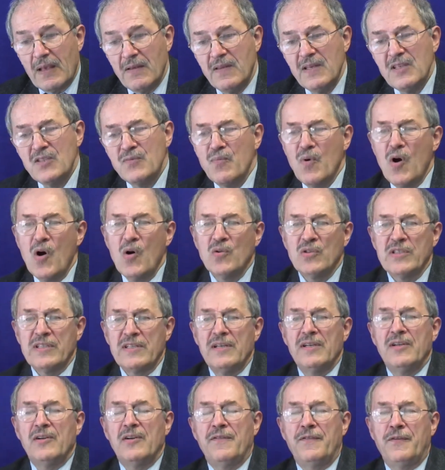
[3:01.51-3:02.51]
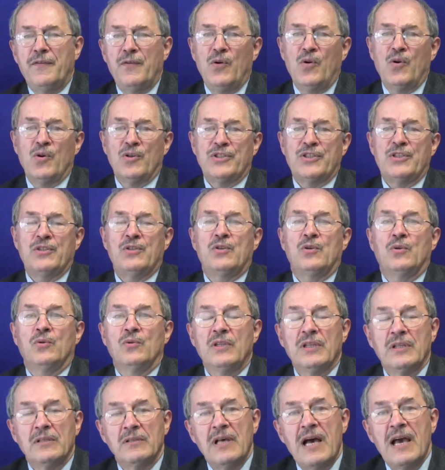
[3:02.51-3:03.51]
This mostly refers
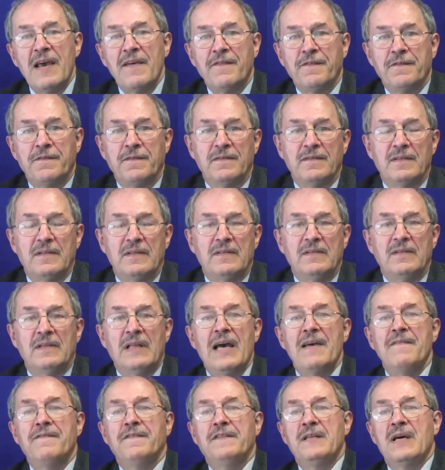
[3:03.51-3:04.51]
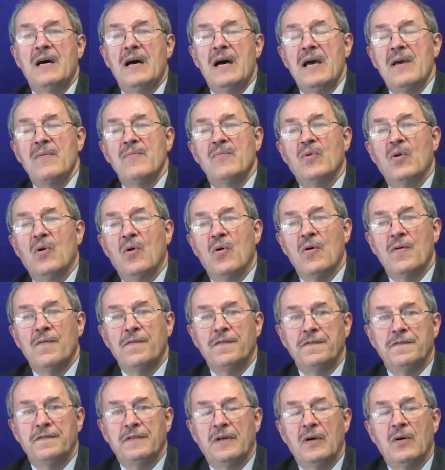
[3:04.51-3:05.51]
to the lifetime
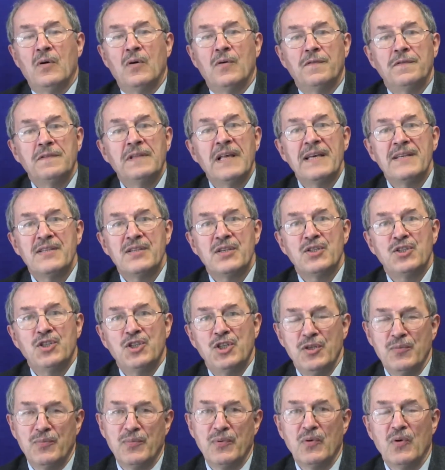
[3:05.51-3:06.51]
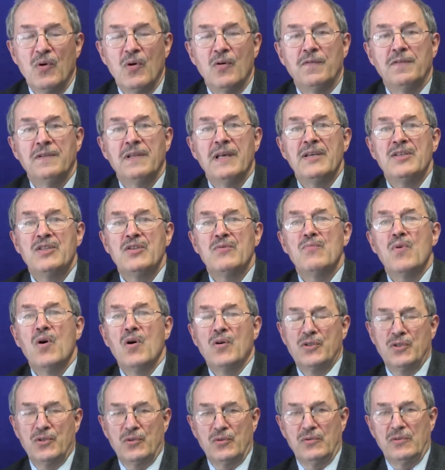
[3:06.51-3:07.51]
of laser chip, of laser
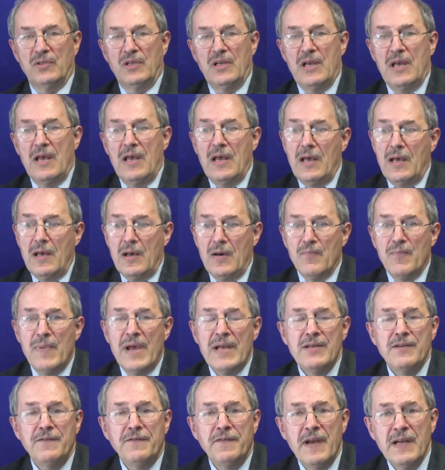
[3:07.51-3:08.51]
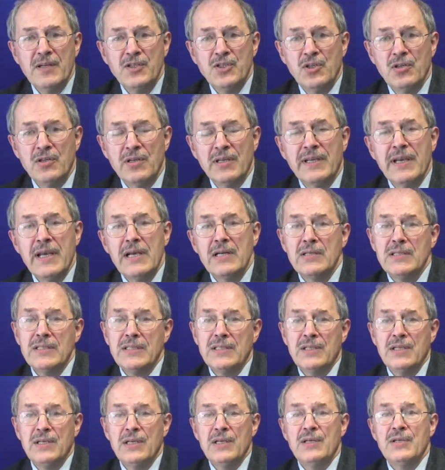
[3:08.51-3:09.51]
module. Manufacturer
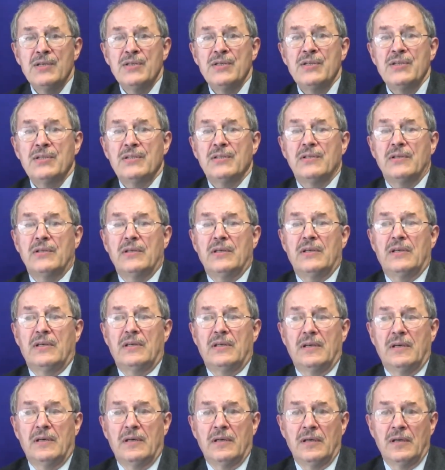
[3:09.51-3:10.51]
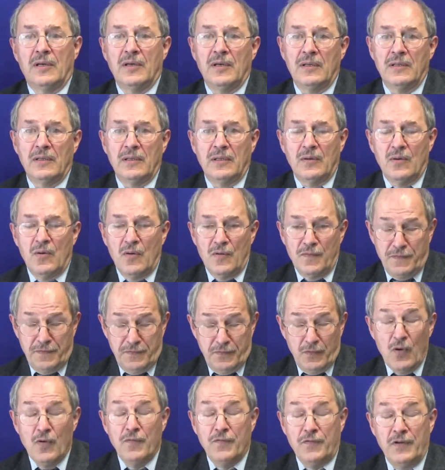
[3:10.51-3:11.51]
guarantees
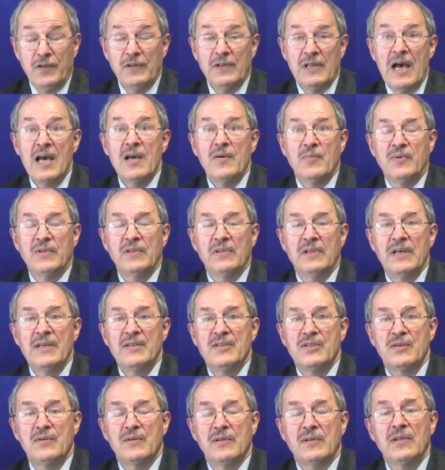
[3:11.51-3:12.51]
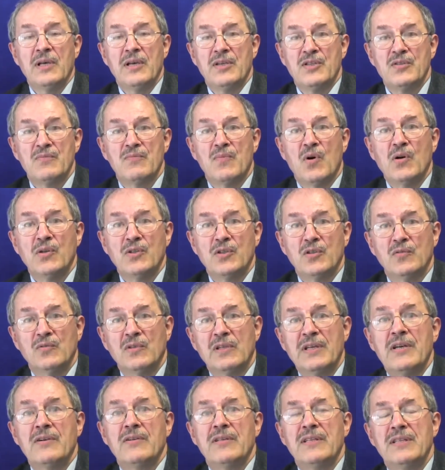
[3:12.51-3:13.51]
of reliable laser
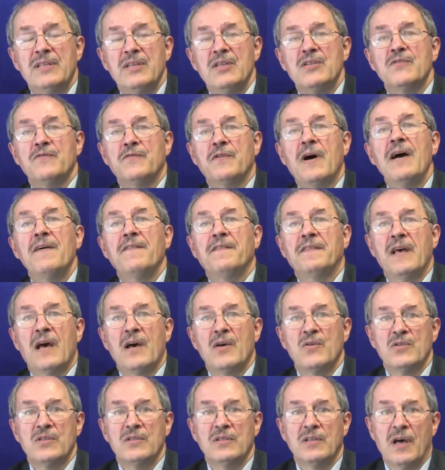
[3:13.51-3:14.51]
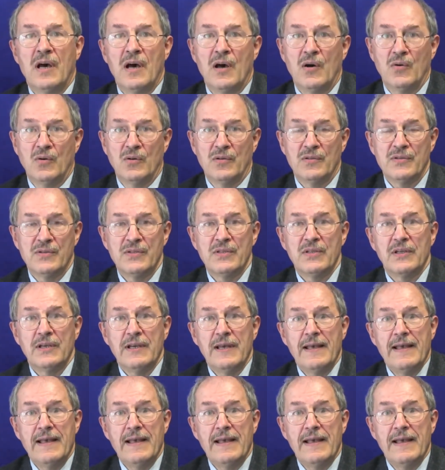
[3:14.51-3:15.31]
module guarantees 5,000 hours